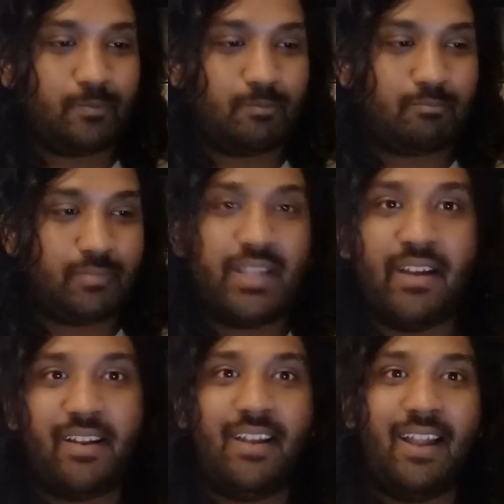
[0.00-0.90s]

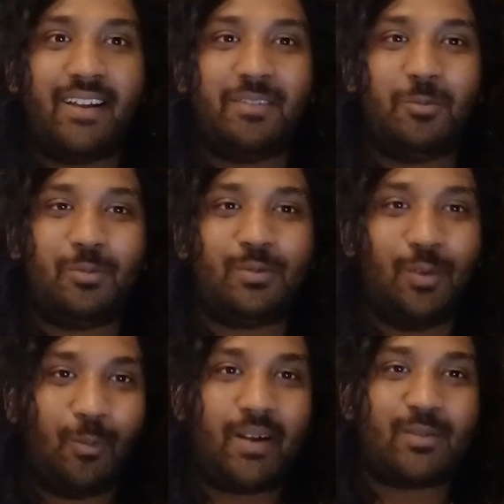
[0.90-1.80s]
theory, like, so
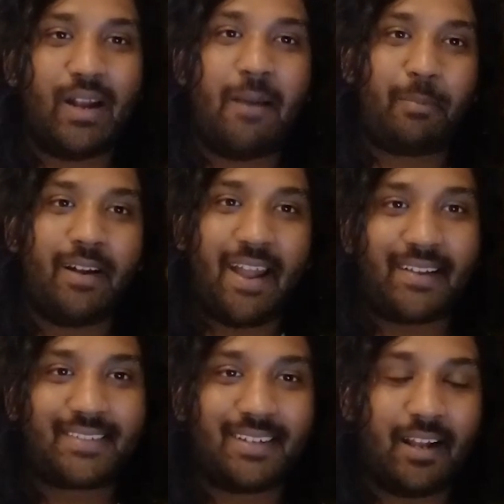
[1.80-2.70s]
what's going to happen
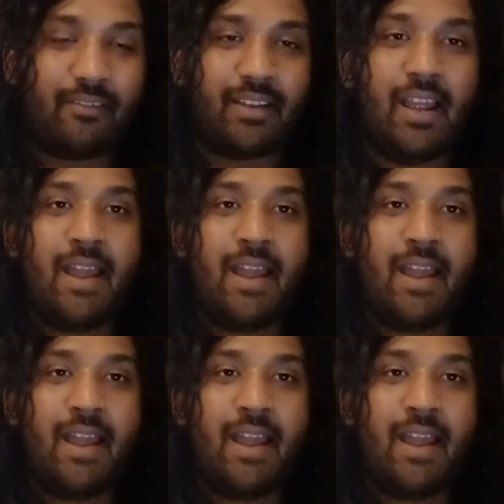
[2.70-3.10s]
next kind of thing.